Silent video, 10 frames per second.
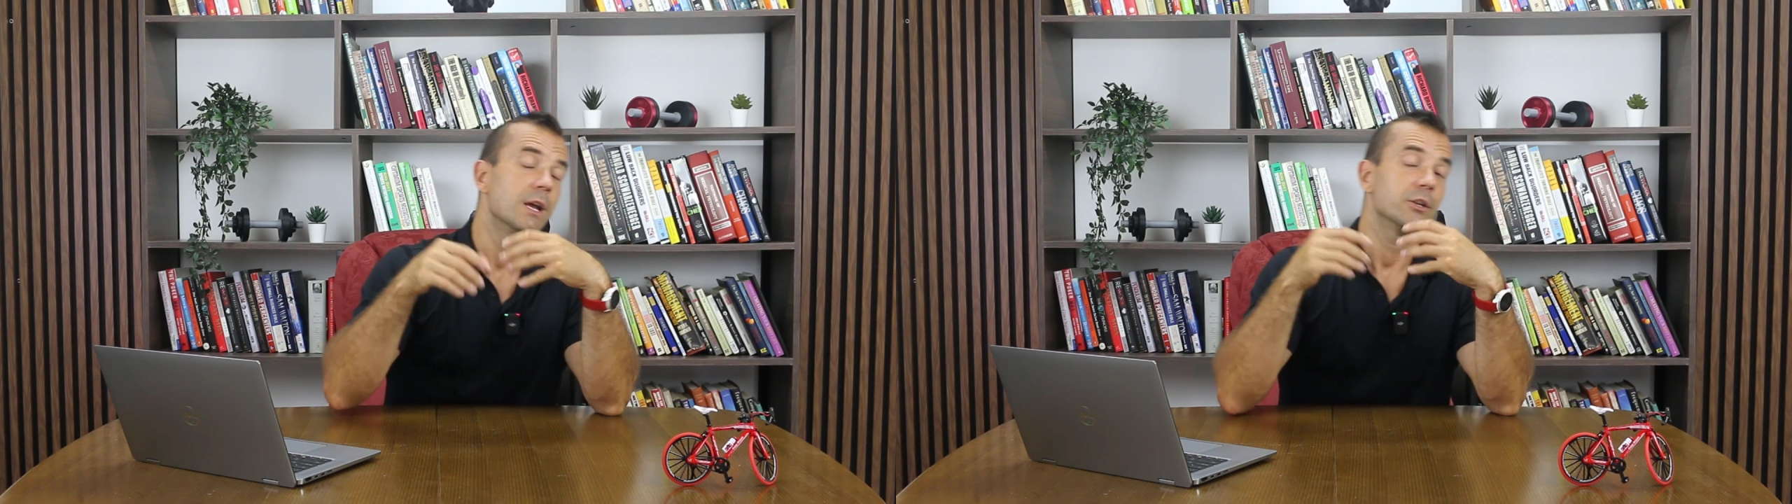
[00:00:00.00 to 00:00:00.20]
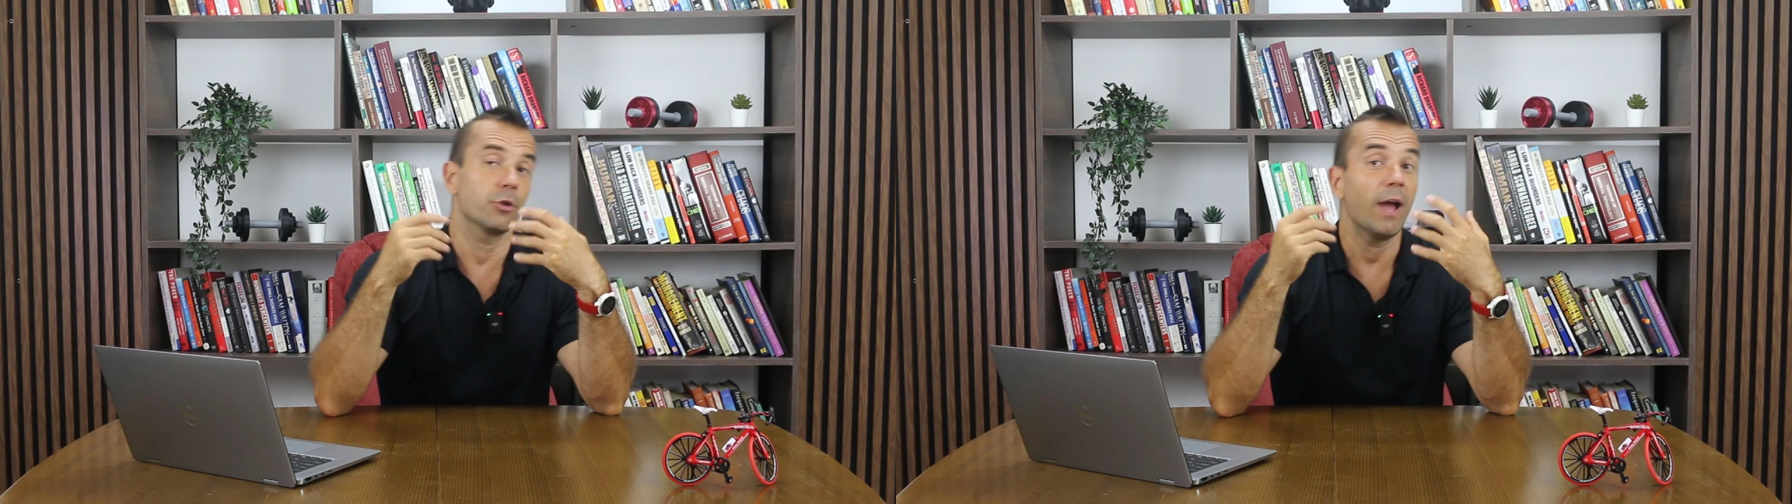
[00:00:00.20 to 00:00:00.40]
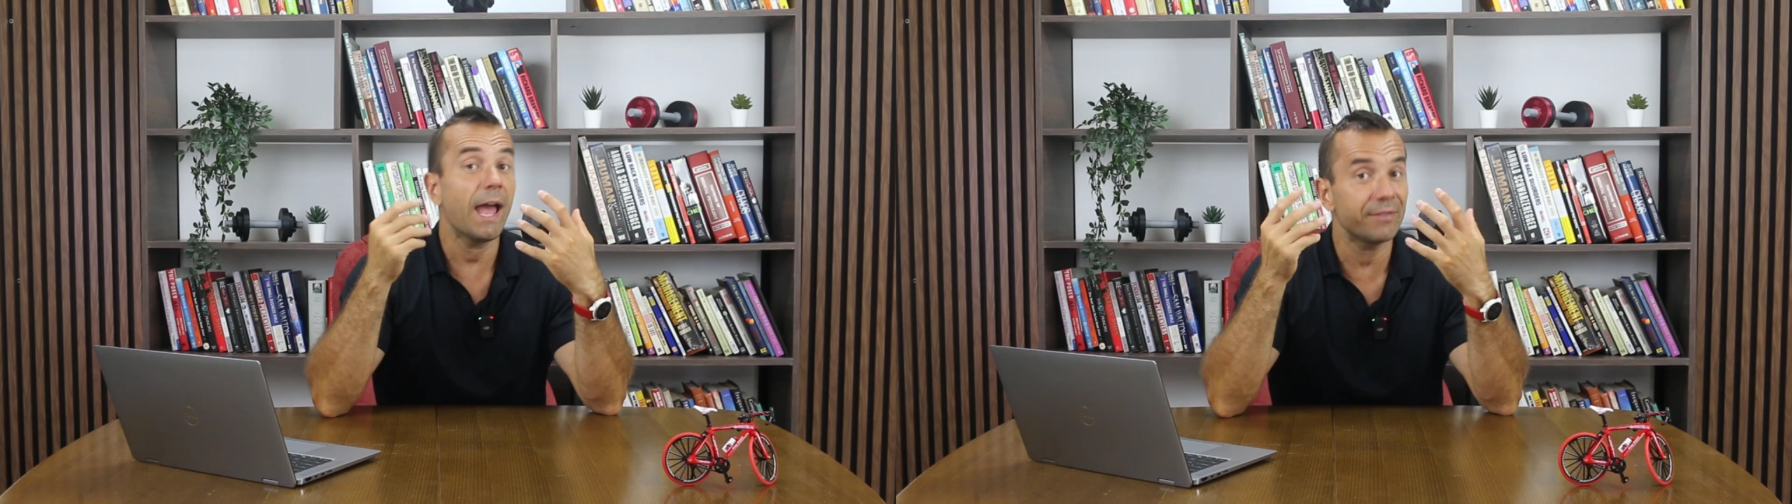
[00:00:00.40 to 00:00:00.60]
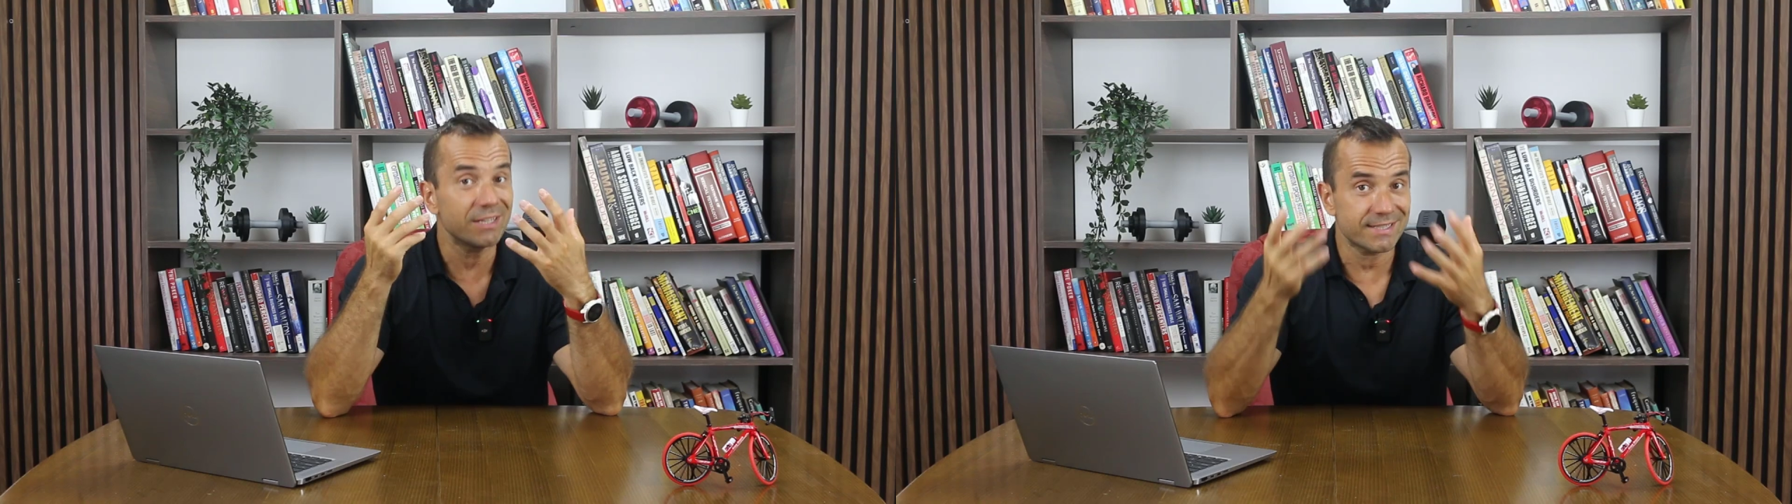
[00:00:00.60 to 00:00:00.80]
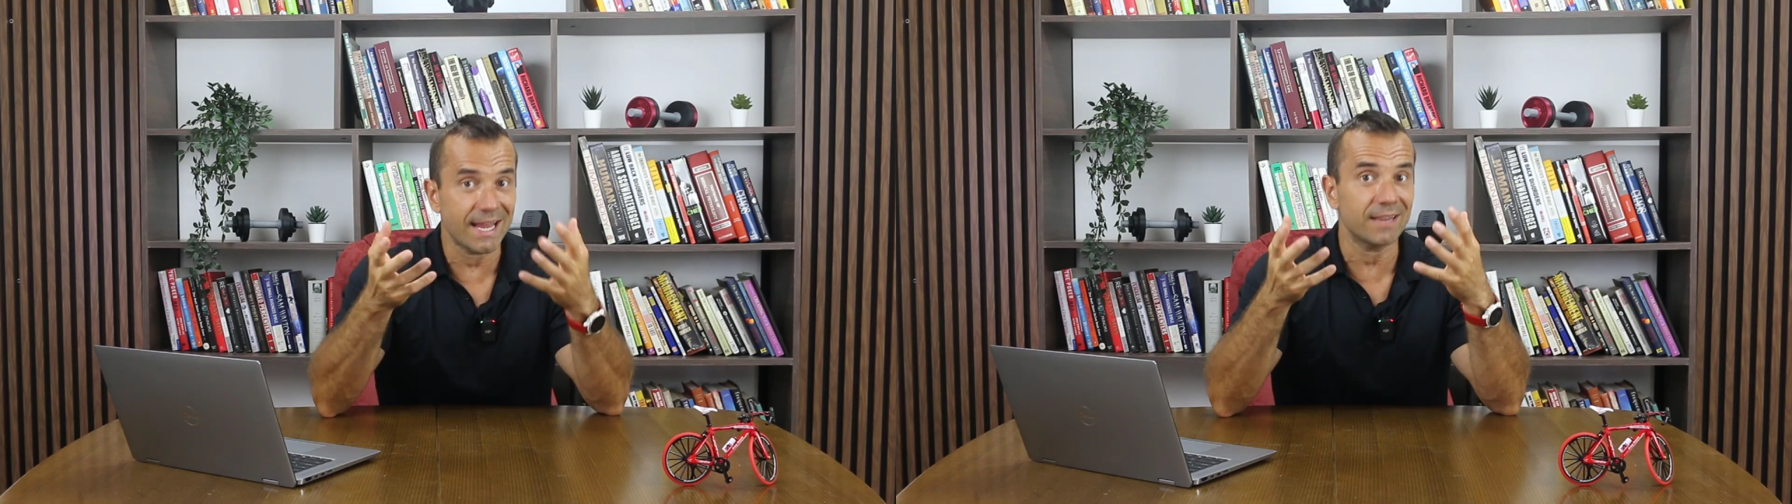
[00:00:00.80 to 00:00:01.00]
So having
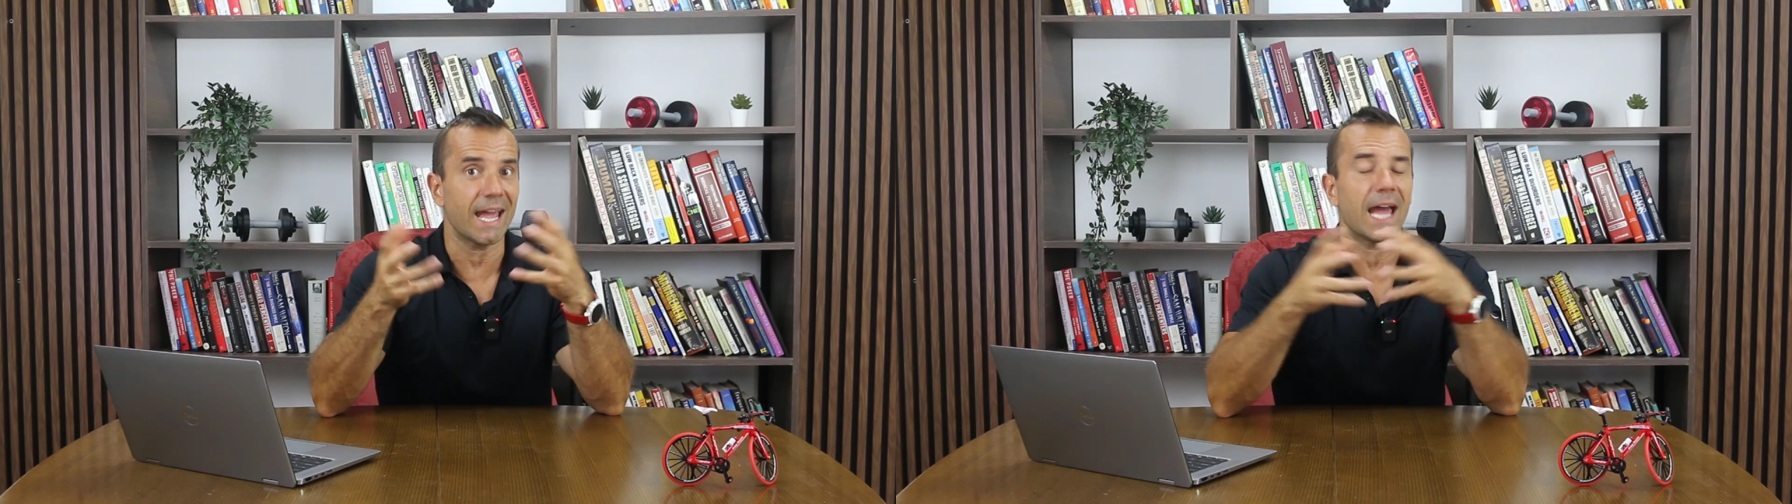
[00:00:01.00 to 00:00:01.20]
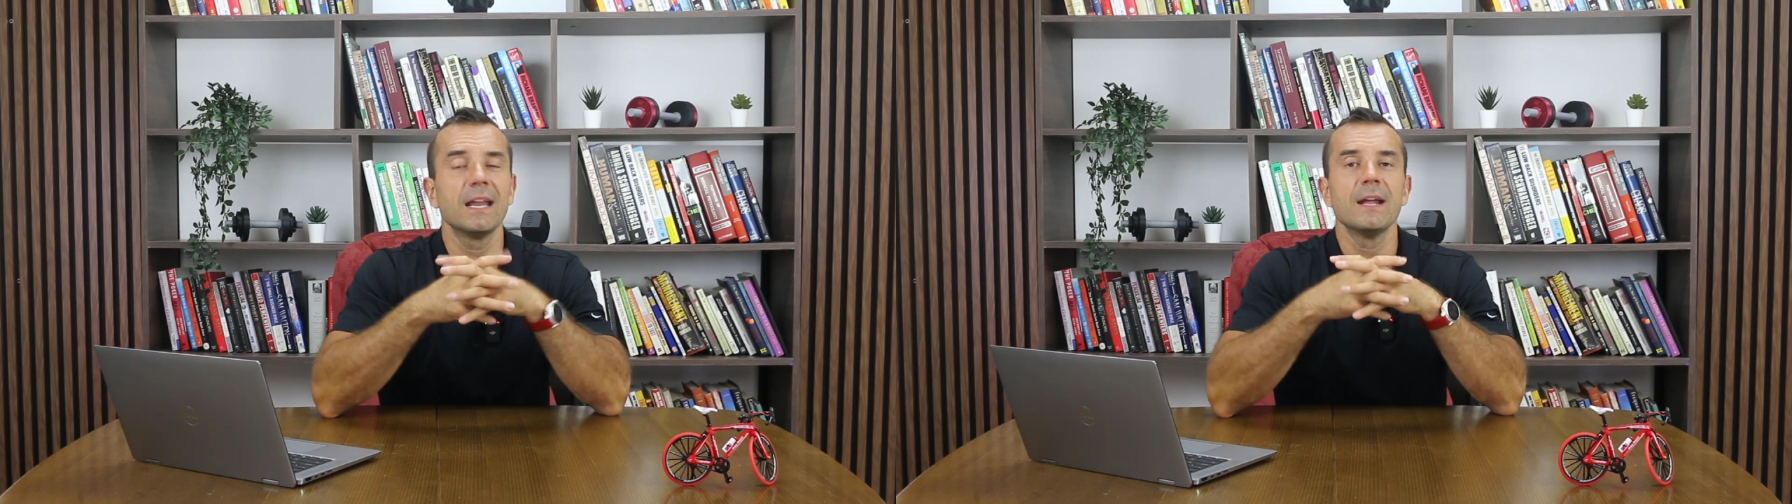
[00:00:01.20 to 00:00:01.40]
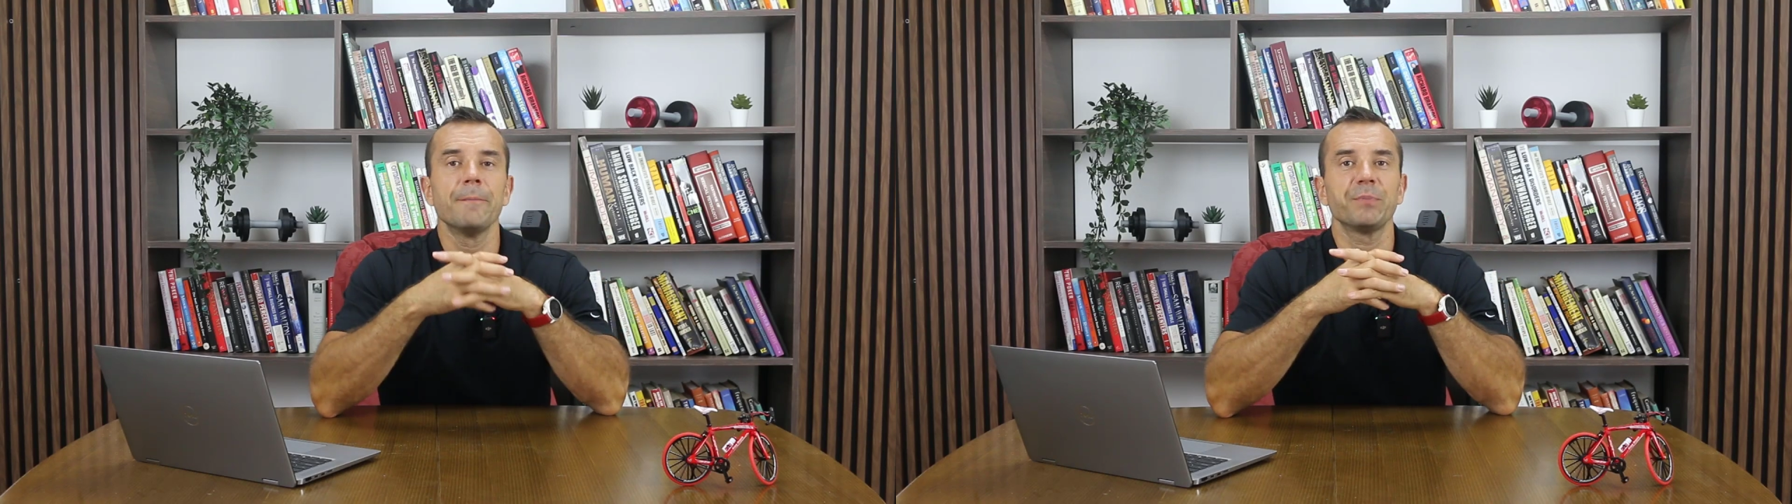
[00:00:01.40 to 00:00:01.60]
said that,